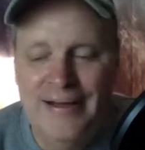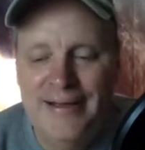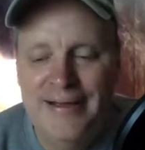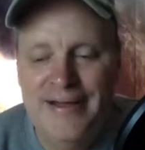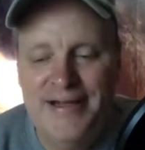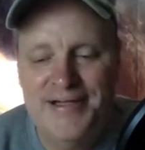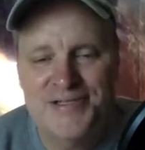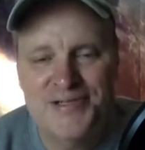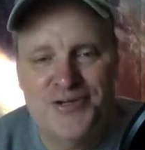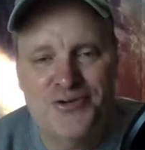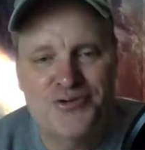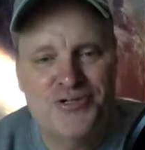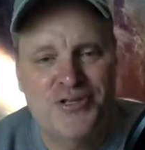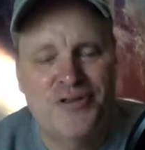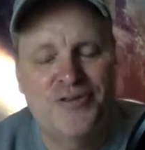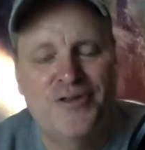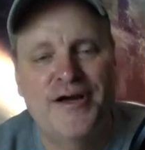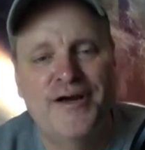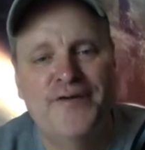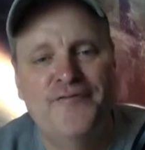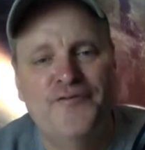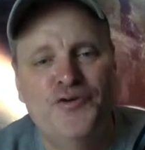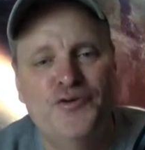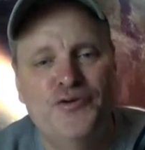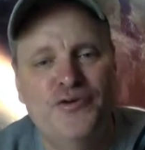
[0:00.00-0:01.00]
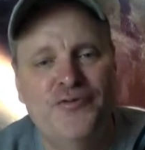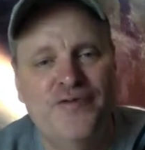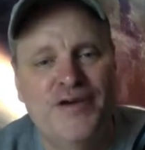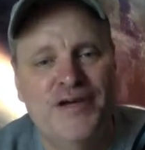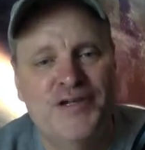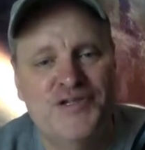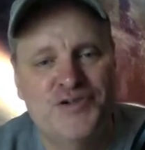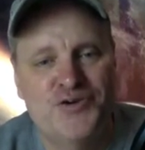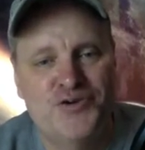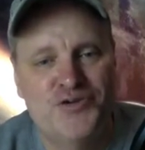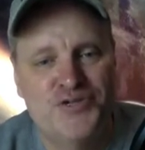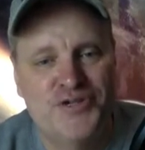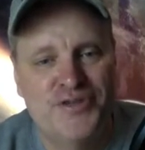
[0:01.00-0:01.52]
Yes, there's a lot of new
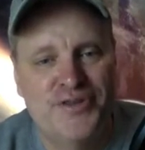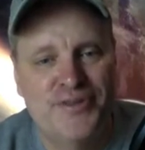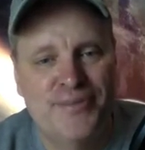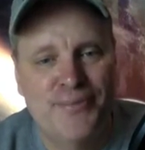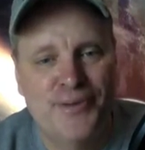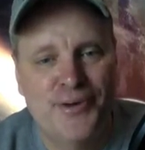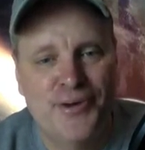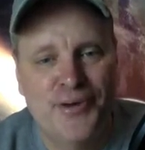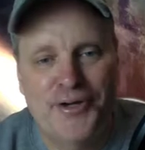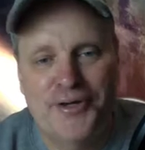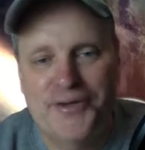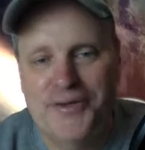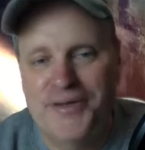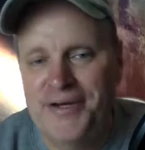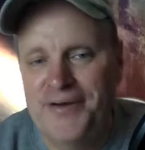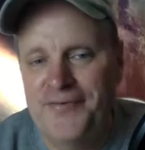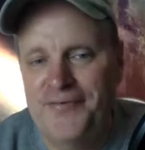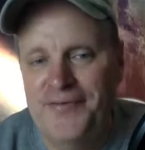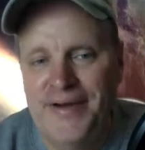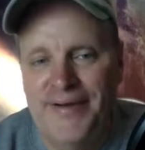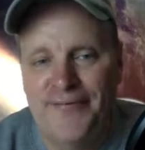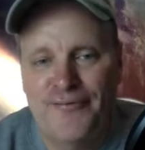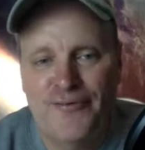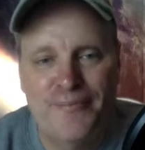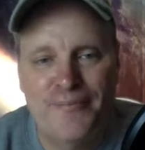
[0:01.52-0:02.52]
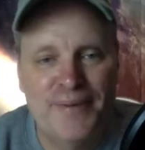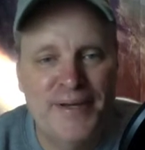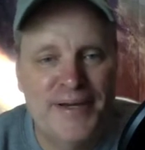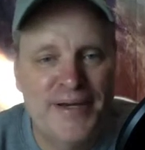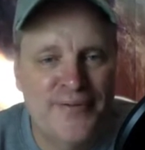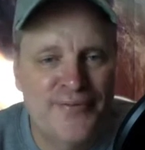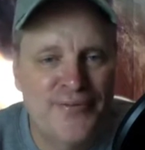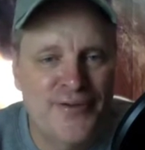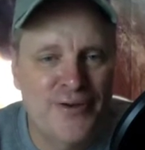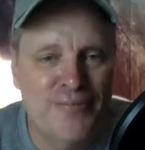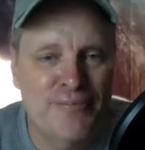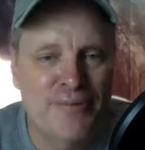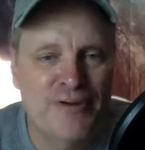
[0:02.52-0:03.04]
investors in the market that have never been
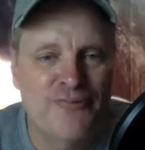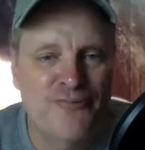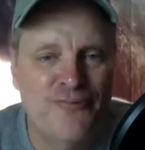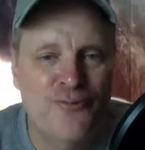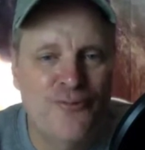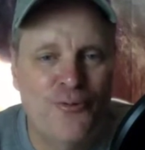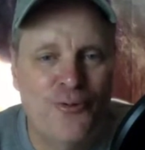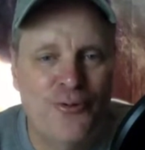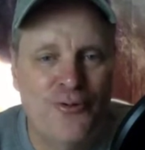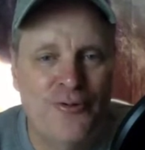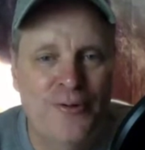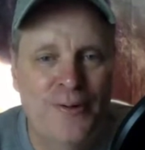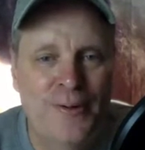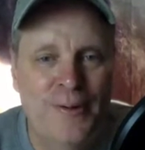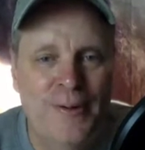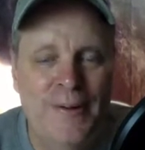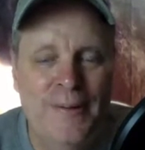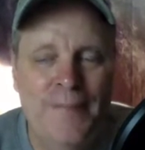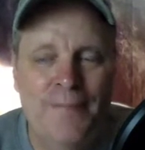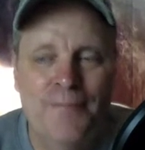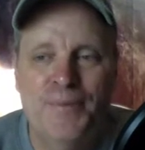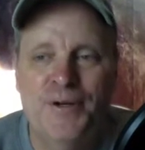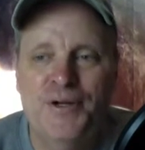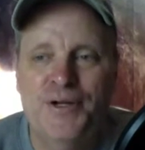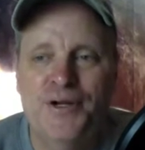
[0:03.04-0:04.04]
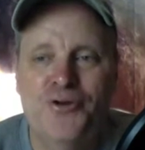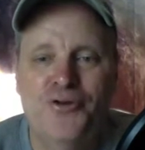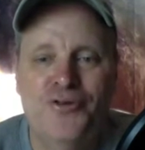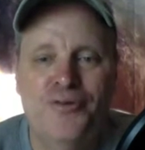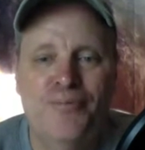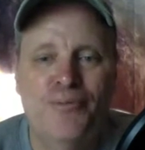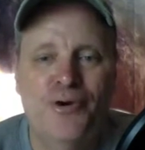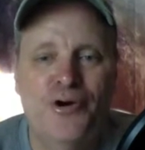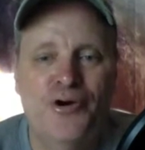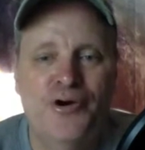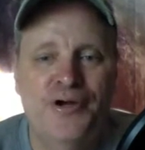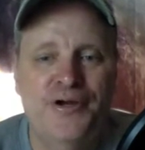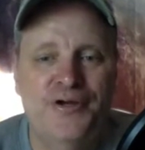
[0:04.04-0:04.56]
in there before, but you know the
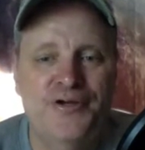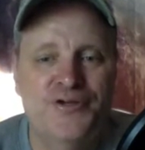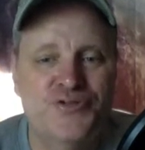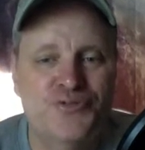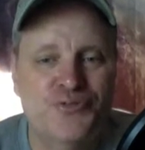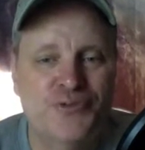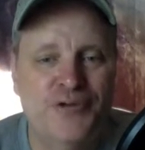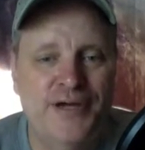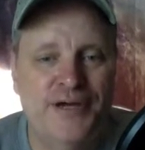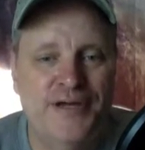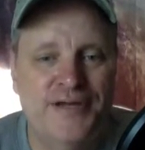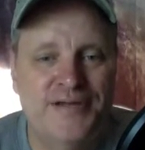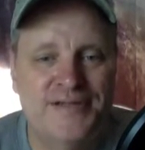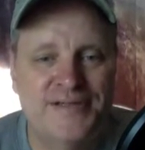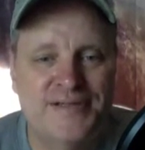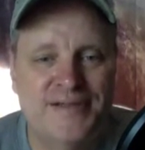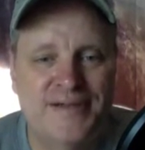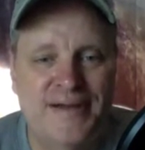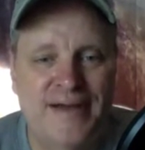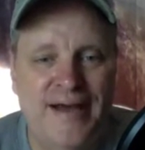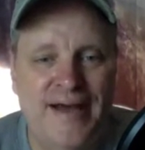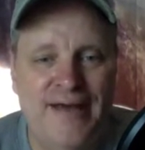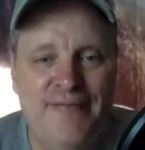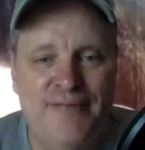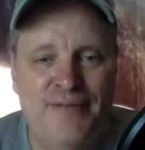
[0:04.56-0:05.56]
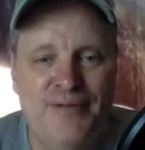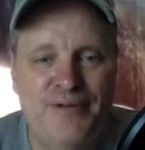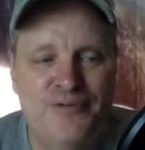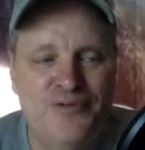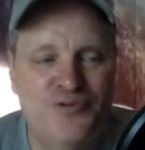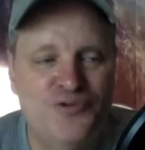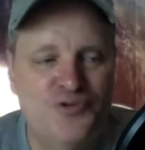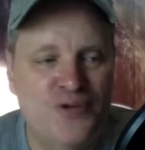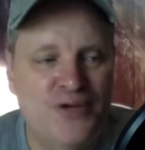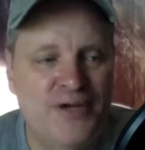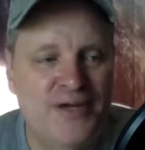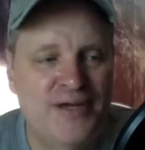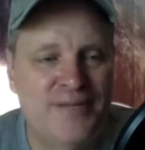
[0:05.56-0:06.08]
market is risk. I've been
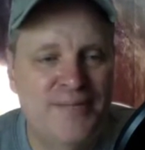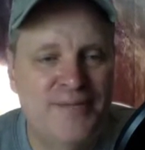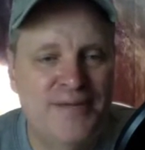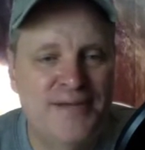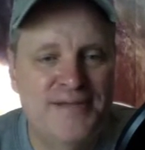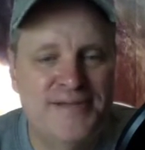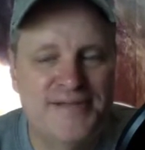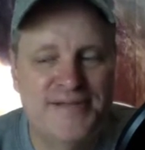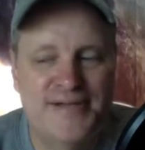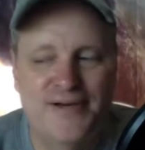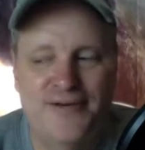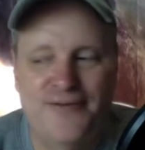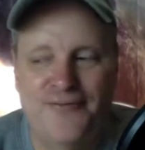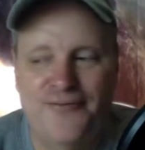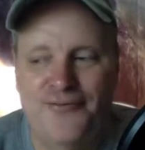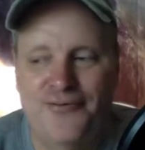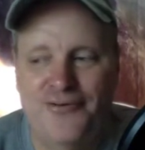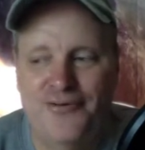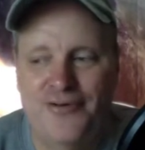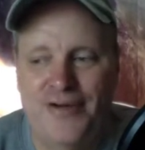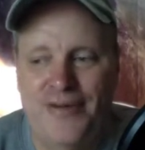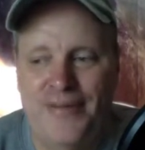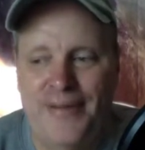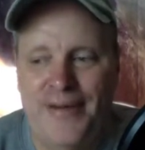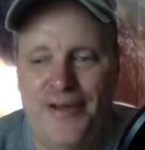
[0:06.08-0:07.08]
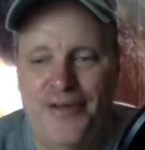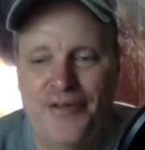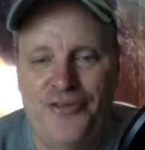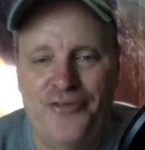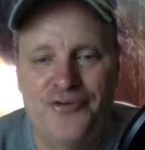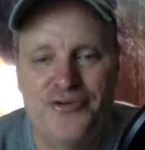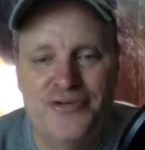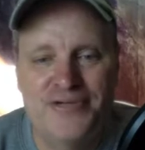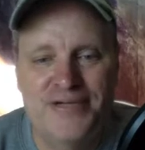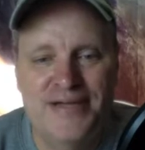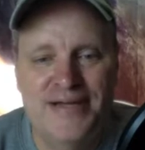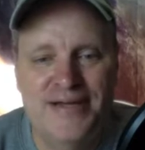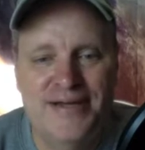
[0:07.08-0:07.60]
trading myself for about
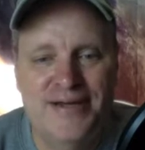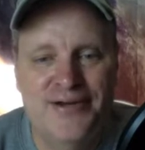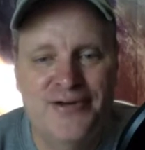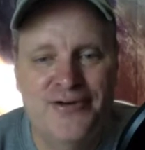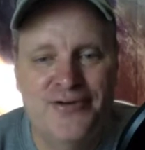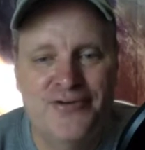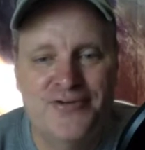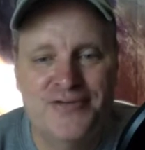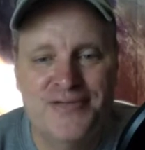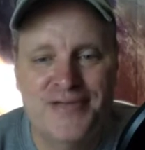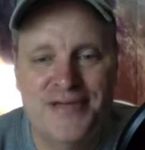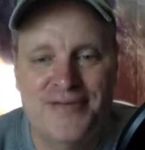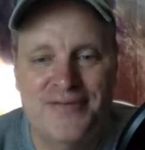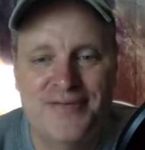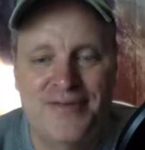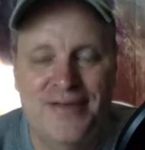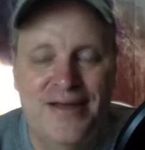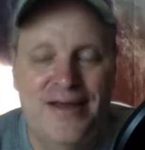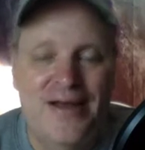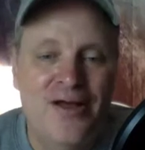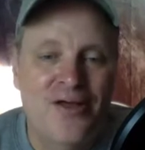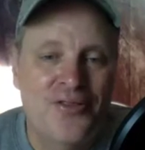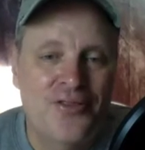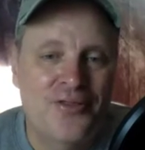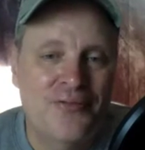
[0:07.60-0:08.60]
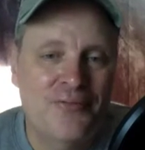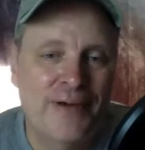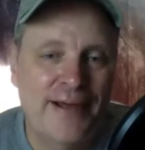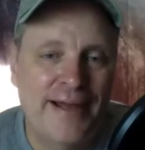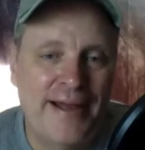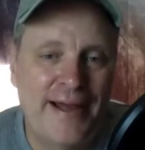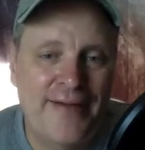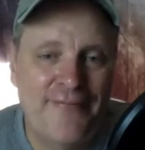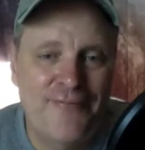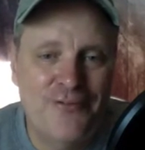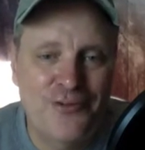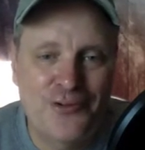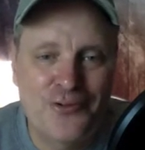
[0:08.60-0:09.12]
13 years, and the way
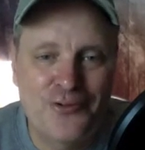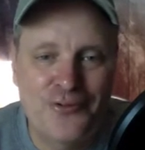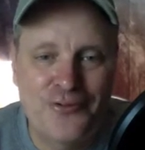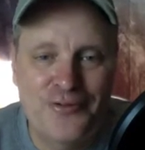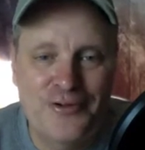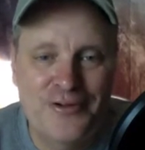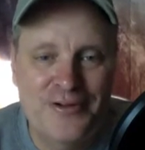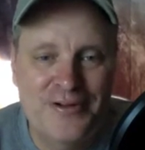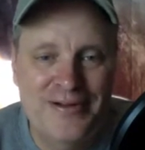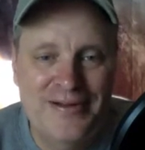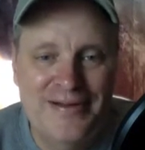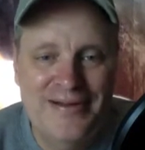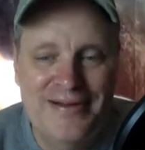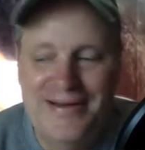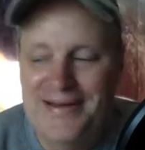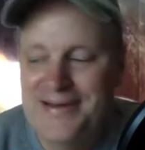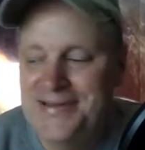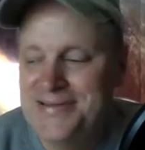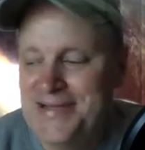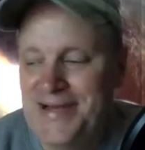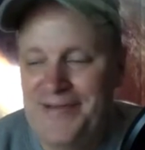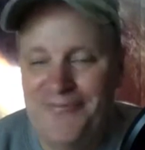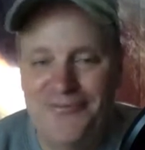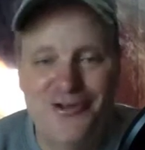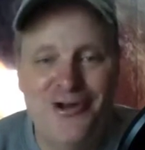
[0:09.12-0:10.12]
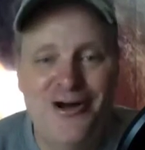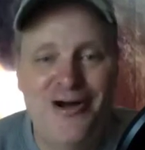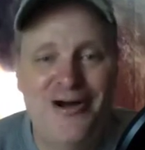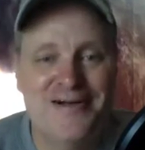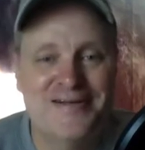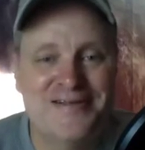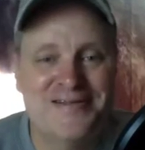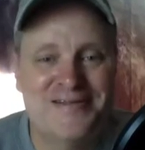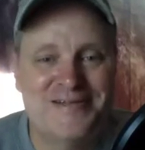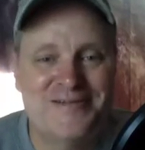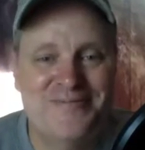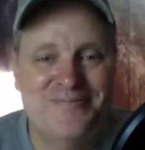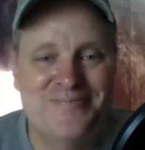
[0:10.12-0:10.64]
I've learned is I've
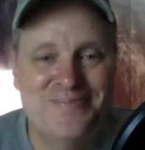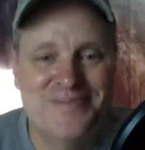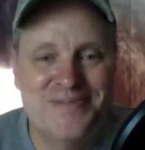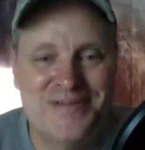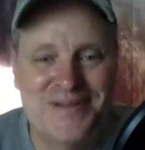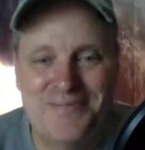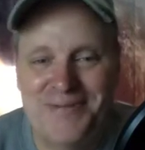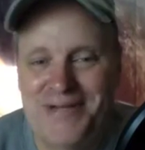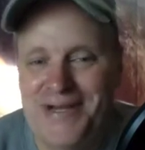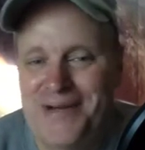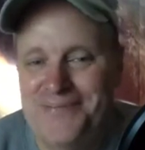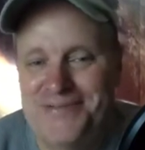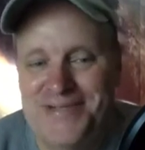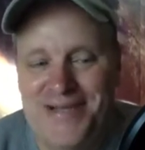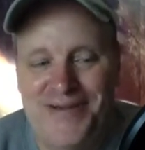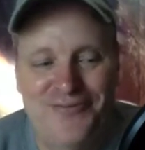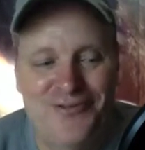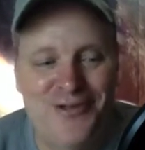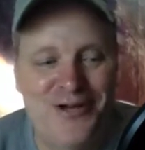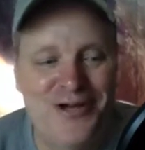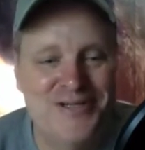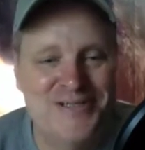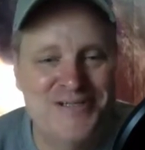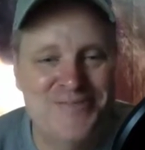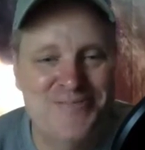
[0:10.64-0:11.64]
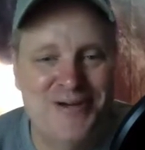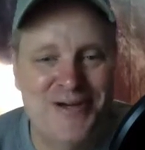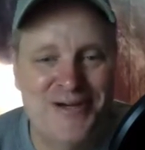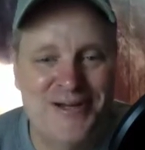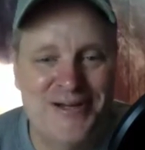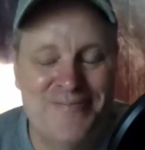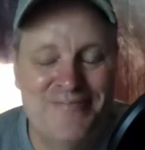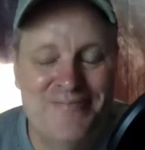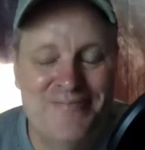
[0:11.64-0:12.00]
lost. Sometimes I've lost money.